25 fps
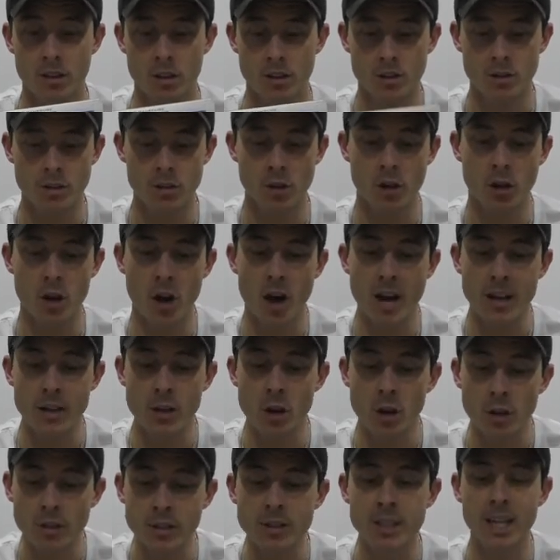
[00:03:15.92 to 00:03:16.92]
So I
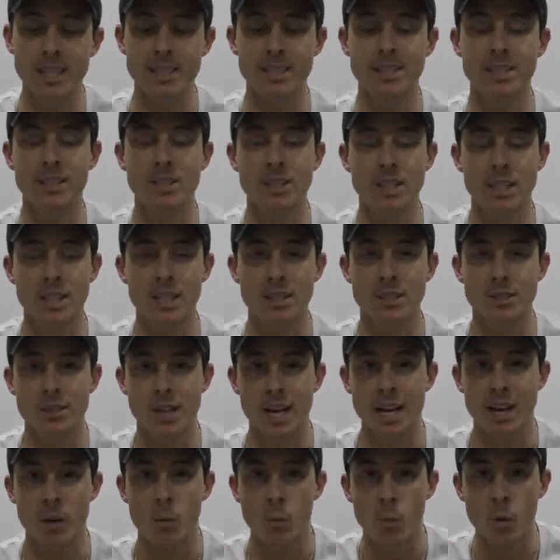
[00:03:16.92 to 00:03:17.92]
contacted the seller
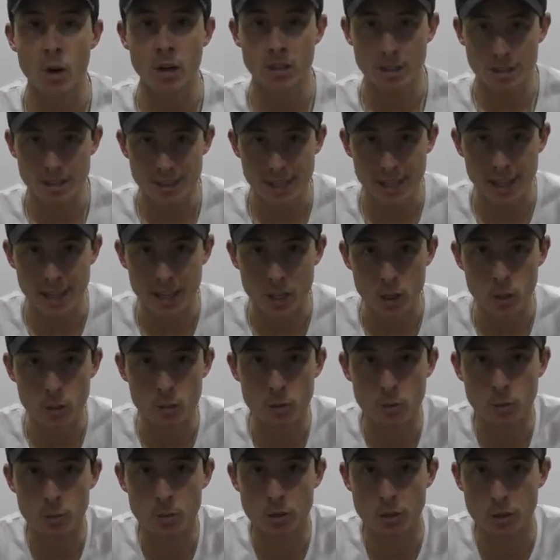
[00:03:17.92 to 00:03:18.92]
saying, what the
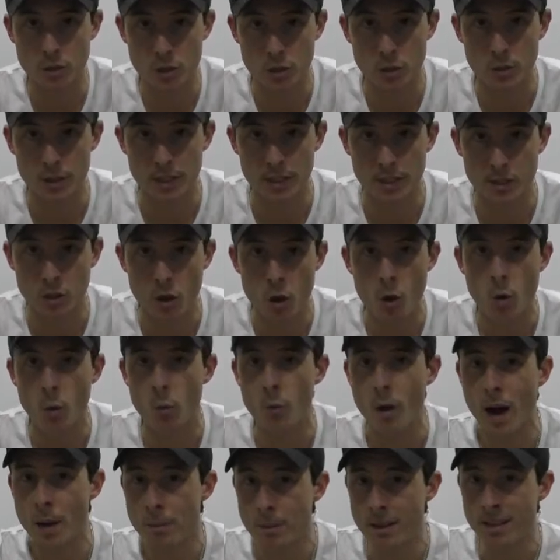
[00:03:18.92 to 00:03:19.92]
hell were you doing?
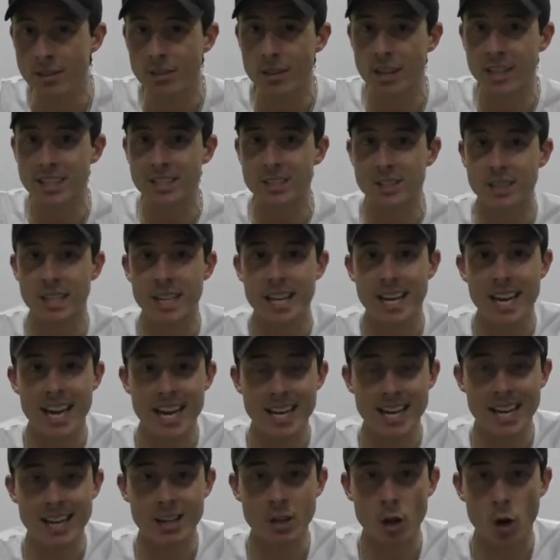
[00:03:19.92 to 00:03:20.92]
Wrapping this
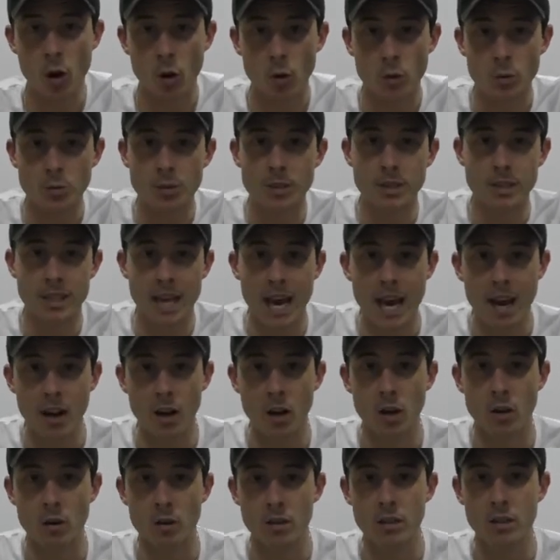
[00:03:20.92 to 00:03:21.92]
in a Coles
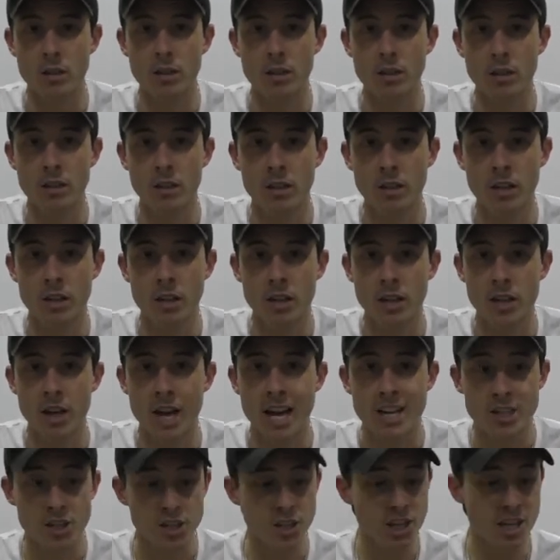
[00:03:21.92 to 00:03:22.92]
catalogue.
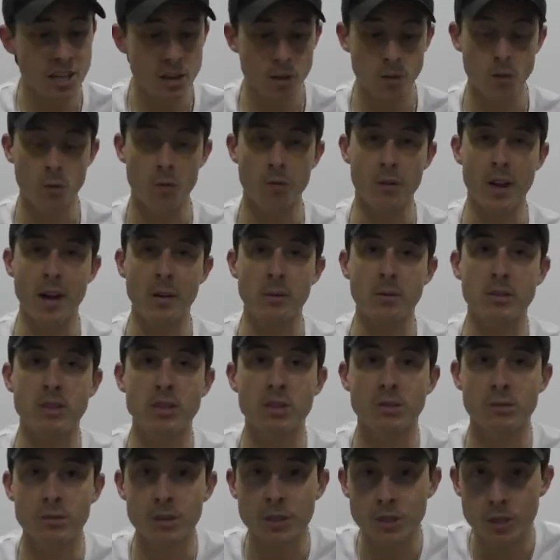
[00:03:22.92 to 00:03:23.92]
And she thought that was
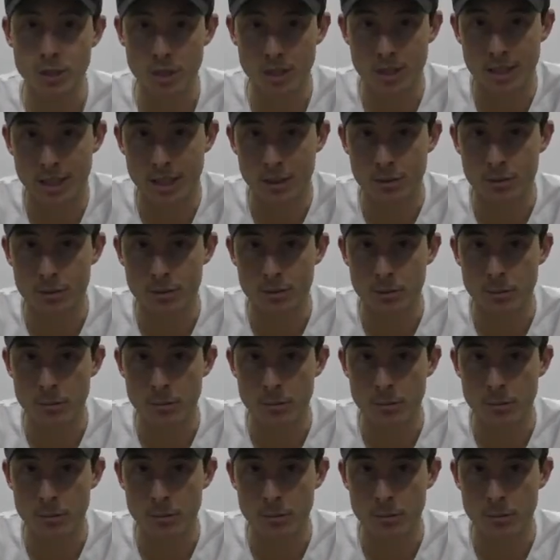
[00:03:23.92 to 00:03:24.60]
sufficient enough,